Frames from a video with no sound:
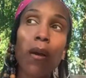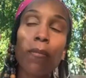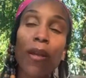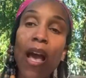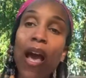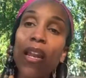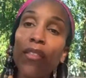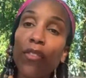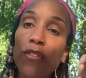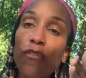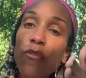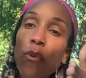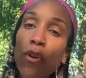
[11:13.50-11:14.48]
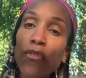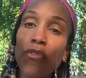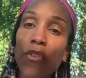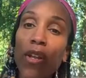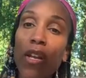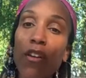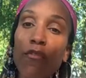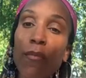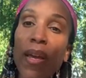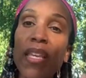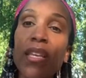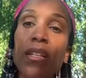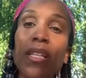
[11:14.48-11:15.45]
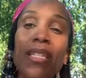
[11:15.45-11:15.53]
God at the forefront of my
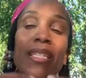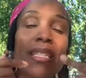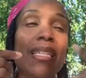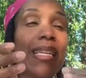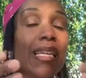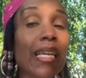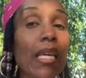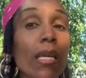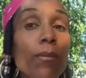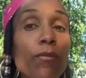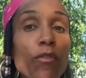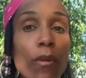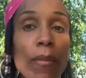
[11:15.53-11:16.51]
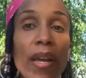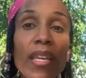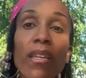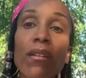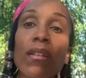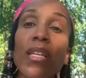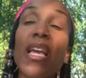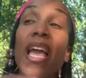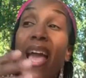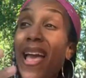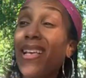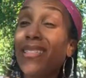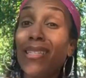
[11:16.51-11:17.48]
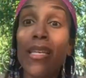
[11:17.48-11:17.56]
healing, seeking Him for my healing,
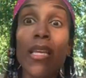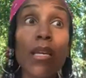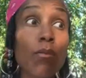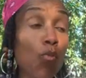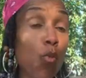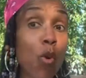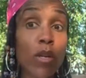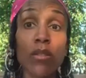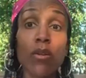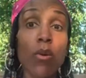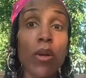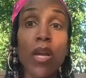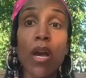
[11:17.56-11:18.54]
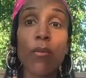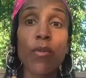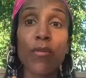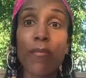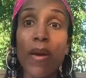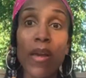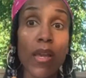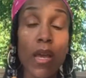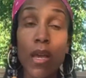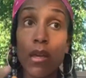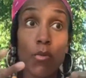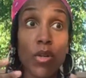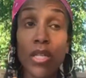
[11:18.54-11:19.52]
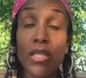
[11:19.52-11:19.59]
asking Him what's going on with
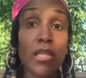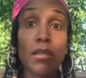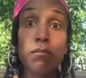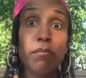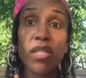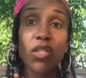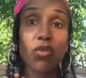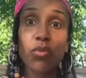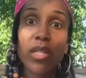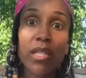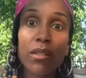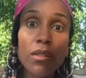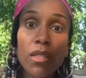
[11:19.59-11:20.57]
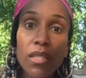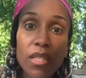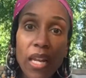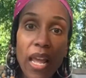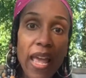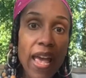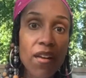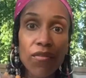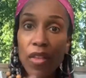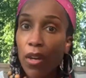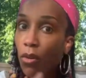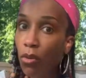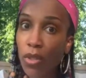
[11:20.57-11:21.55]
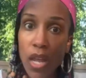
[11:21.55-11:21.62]
what is this mystery illness that I have that
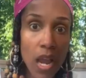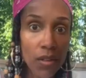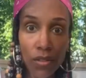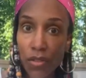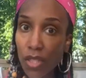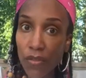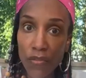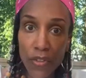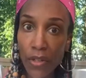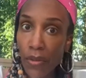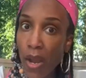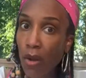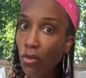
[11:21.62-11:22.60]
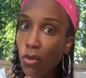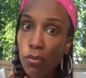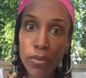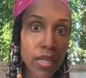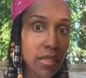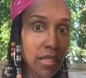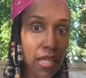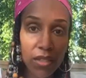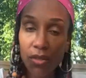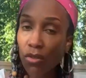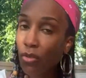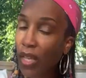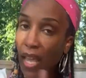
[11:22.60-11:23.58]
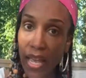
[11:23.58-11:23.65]
no doctors can figure out, no blood test,
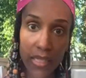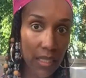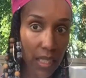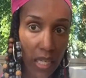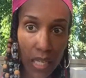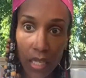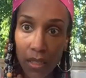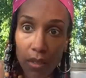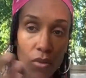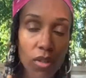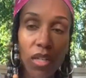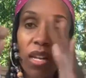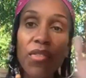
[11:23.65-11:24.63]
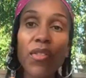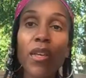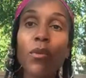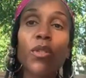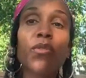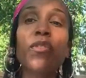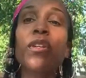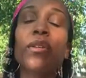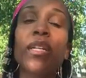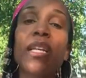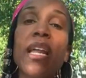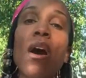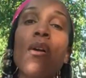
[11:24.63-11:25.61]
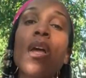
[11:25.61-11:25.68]
no CAT scan, nothing was figuring it
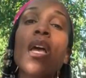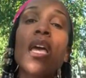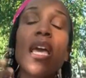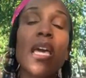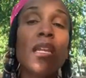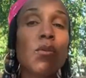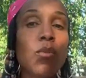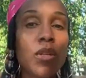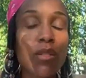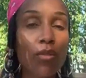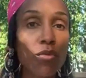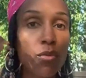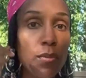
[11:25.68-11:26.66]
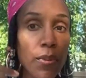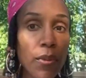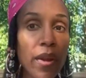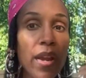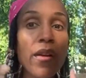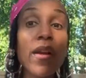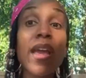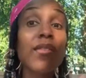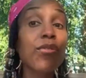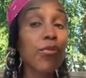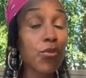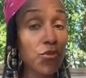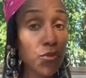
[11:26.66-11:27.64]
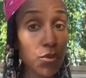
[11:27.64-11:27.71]
out. And it was through prayer and
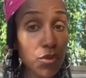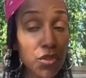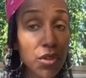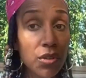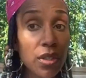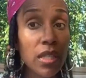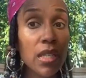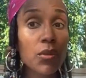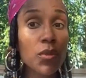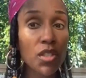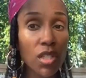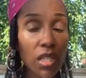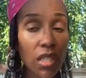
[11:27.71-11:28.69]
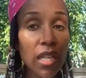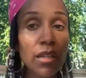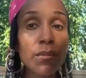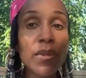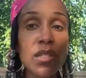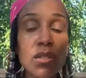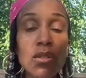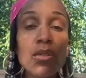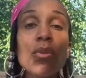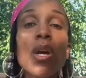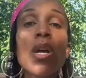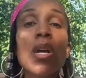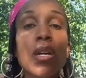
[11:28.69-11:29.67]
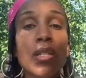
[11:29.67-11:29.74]
through food journaling, which He led me to do.
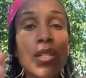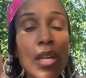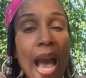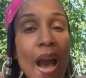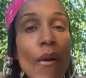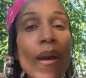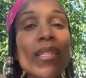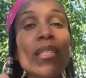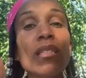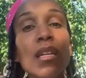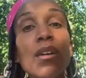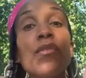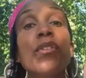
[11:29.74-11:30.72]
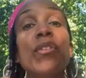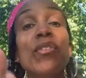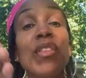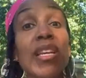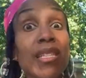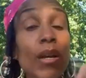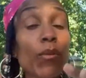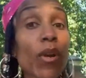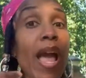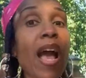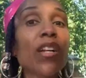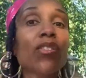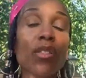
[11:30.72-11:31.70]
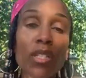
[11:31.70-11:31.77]
It's how I discovered the things that were
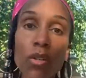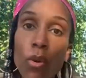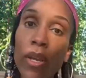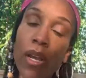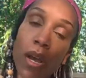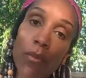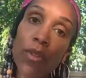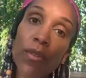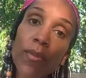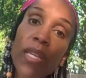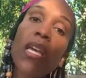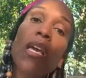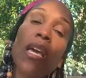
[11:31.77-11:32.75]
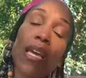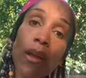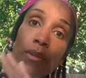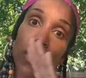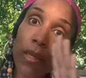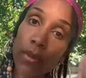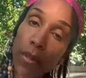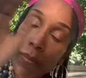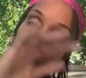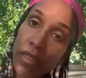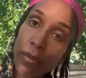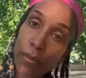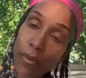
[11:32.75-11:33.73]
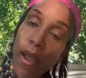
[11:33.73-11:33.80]
actually going on with me, and I was able to make
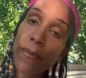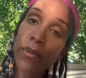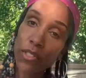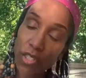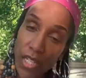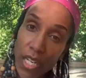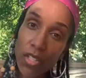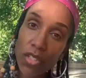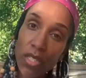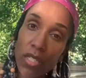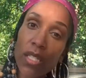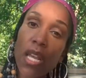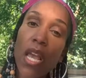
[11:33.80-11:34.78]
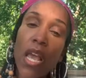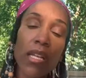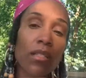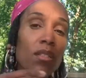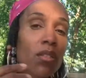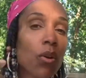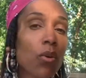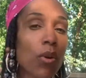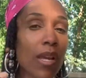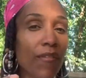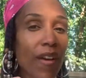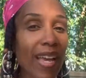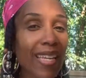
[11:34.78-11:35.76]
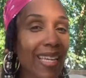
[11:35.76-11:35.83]
the proper changes. And so
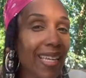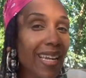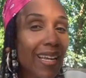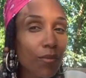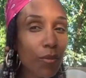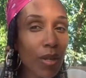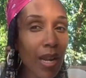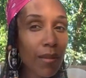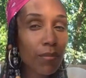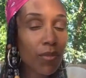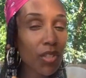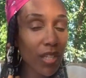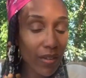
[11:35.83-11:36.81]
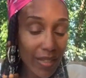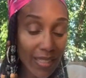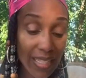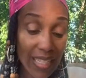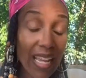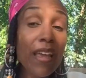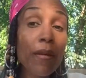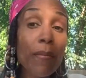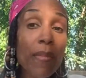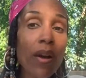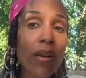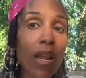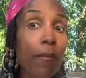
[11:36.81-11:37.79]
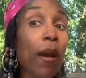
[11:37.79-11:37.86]
if I get what I'm sharing today
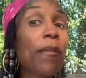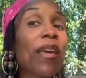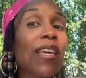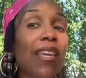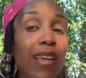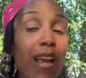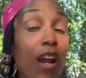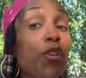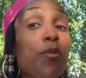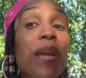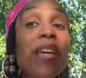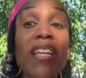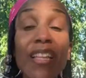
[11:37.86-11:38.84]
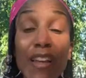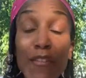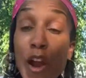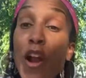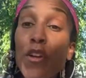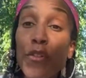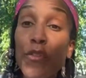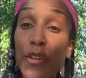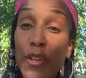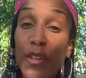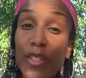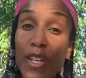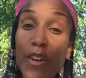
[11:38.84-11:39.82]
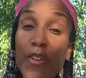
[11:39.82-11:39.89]
about, are you making life harder for
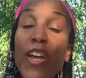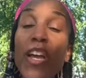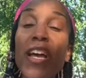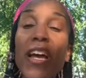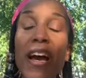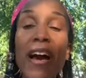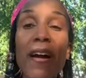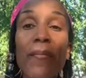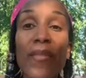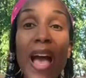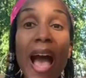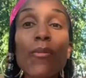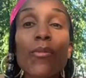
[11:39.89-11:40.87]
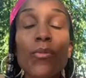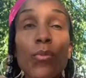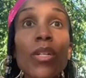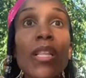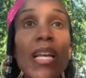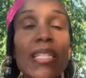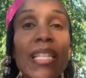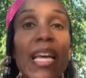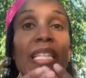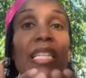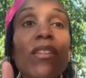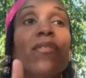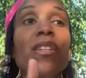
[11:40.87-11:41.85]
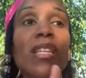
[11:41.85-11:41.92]
yourself? I would realize that
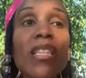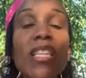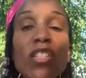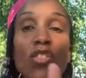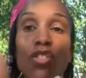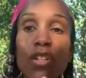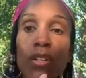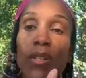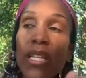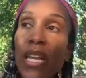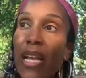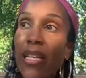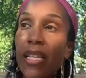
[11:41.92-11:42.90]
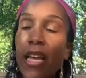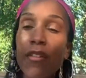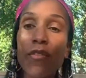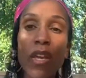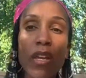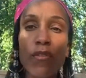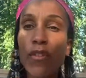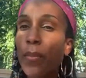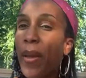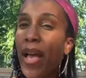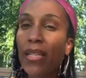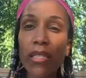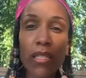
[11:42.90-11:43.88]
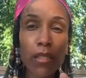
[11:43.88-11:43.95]
even in this journey, as I've for the
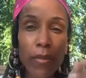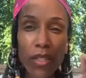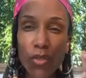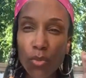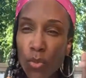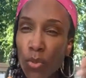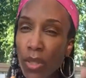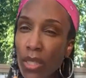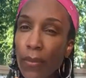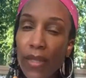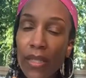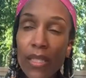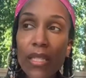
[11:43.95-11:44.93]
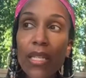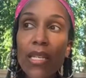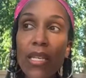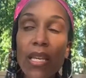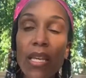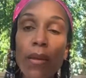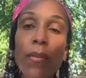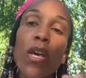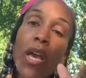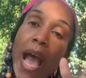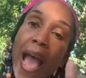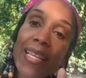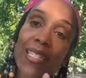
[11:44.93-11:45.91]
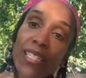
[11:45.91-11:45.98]
past 6 months really been seeking Him,
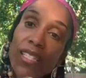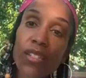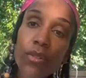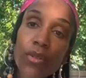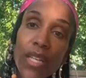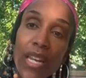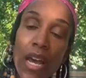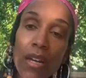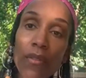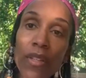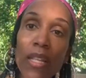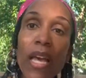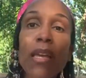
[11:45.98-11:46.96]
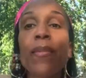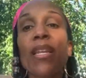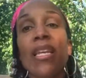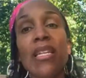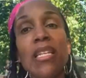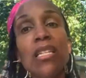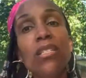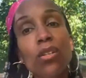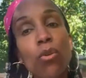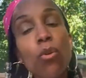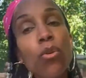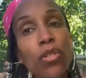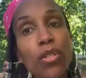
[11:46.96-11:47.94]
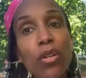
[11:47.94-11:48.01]
I can still get out of alignment and need to
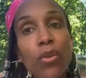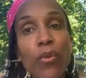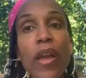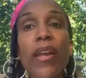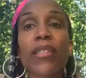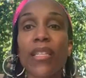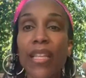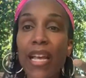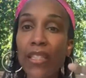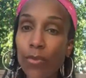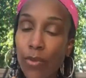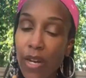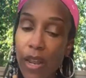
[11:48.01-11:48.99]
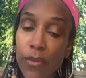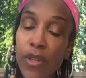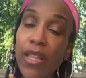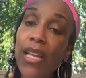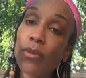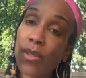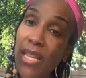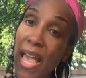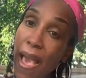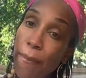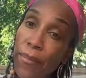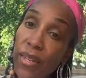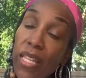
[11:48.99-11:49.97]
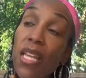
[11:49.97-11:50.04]
course correct. And that's what I realized was
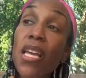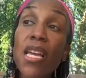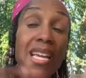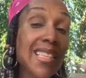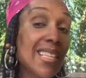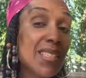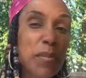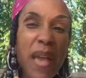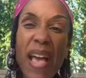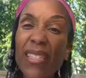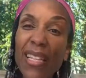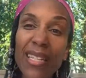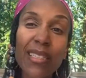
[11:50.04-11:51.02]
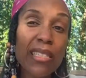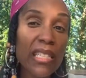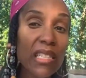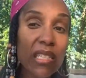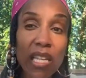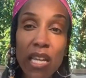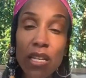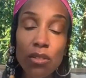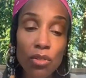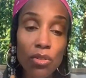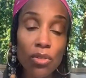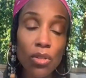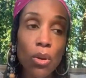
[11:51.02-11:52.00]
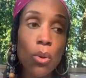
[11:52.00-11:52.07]
happening in this past like 6 days or
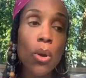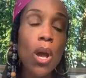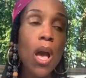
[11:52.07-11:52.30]
so.